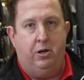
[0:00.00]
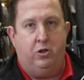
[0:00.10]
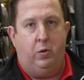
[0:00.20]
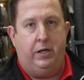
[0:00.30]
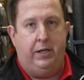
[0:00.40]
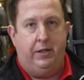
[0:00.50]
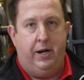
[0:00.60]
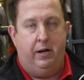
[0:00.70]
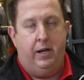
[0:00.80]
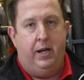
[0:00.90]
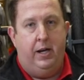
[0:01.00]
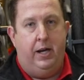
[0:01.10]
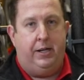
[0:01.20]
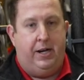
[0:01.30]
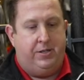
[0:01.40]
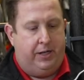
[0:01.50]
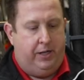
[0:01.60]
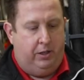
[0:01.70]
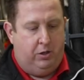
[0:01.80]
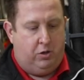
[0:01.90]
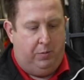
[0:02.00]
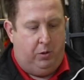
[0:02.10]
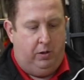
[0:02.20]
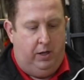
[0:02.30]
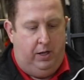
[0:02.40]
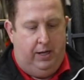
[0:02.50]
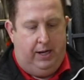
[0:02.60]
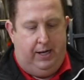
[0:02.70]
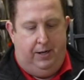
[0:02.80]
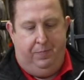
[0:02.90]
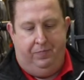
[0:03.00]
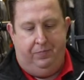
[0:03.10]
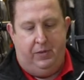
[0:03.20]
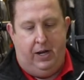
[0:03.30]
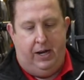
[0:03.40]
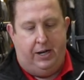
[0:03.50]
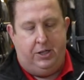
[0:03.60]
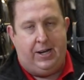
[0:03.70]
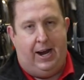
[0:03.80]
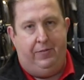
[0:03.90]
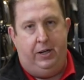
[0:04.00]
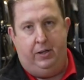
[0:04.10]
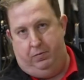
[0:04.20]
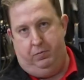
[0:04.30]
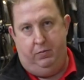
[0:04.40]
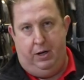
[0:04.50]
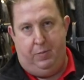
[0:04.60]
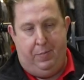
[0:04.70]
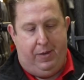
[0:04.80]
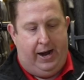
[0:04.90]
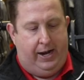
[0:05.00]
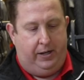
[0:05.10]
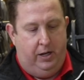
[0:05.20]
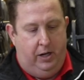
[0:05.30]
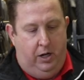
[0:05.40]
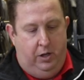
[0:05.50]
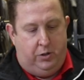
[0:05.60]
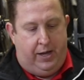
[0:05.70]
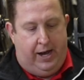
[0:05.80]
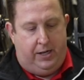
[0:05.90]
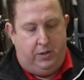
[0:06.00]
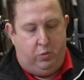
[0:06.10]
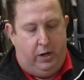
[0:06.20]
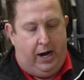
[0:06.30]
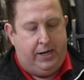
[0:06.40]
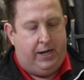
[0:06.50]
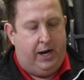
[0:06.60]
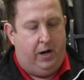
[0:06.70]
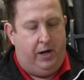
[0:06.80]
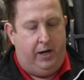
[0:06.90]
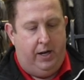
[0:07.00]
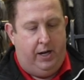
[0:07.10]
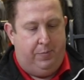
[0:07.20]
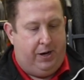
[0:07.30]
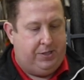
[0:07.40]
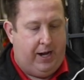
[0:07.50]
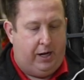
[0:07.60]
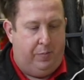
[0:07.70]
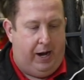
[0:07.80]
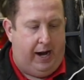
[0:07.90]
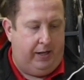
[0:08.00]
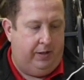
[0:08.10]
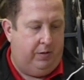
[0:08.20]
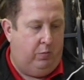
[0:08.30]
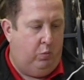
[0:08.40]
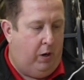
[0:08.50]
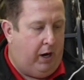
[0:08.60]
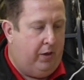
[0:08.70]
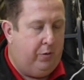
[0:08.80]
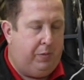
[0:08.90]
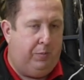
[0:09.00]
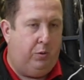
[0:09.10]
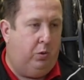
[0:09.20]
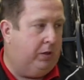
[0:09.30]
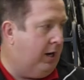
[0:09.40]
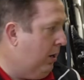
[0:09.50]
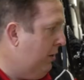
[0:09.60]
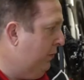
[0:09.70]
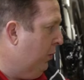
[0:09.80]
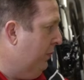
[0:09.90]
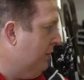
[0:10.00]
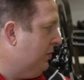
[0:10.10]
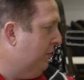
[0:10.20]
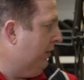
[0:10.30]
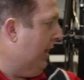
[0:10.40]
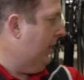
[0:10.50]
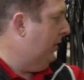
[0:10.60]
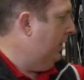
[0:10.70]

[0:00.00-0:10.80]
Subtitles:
or 20 in there in case I get in trouble, and I just have it in my bag. So that is what I carry in my saddlebag. What other people will carry for a fix-a-flat,